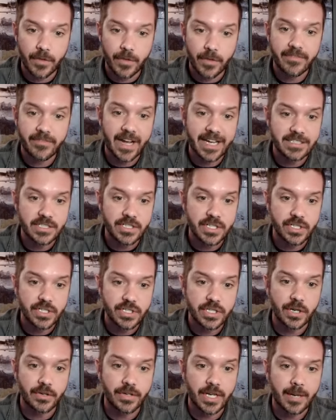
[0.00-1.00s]
Well, if I'd just
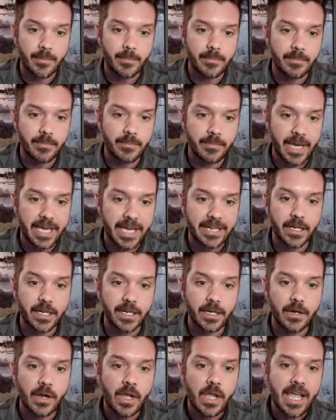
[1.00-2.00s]
shown up
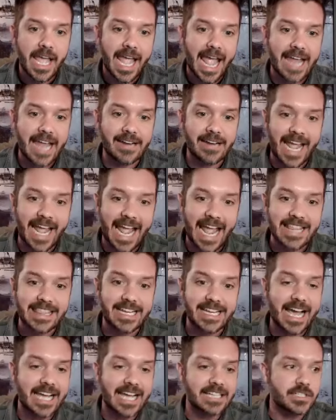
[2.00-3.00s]
better, and and
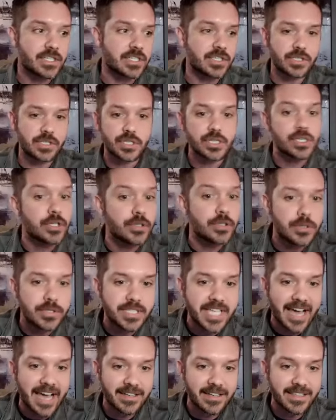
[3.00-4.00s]
then I just choose
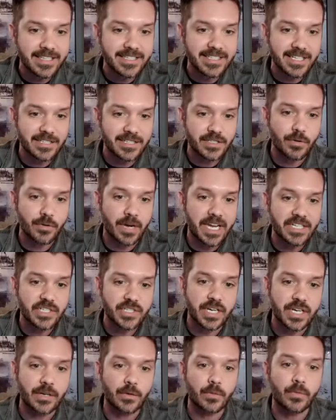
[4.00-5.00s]
out of the
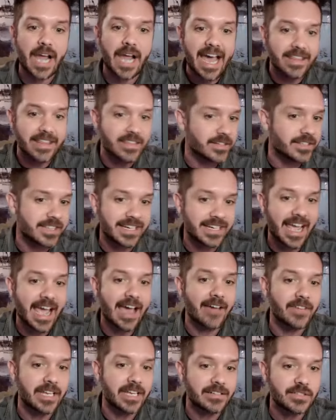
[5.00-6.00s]
situation rather than
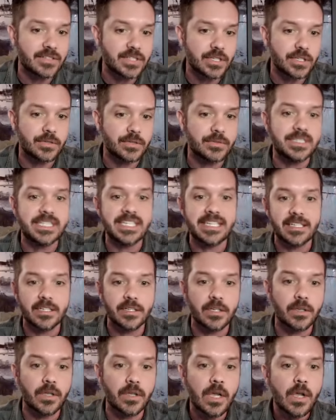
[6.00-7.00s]
having to
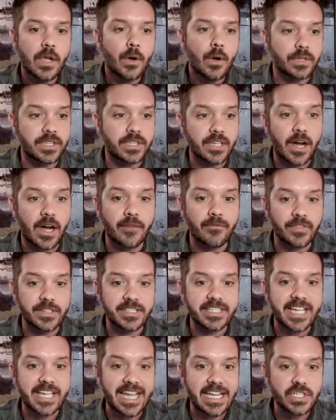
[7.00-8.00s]
deal with
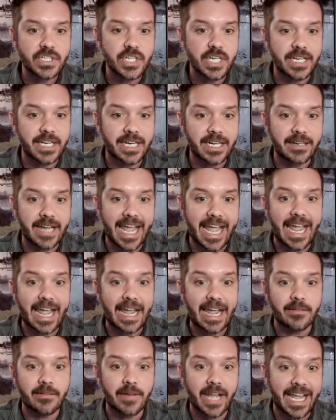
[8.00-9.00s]
confrontation and
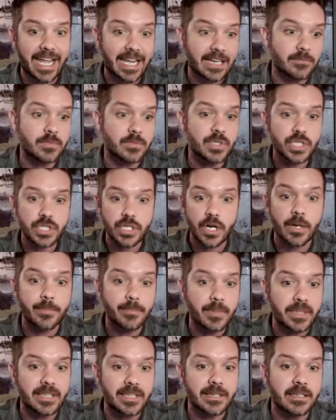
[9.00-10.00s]
and and
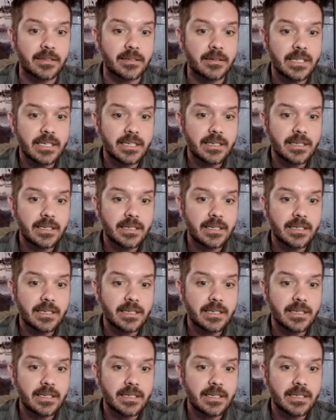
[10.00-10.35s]
sharpen the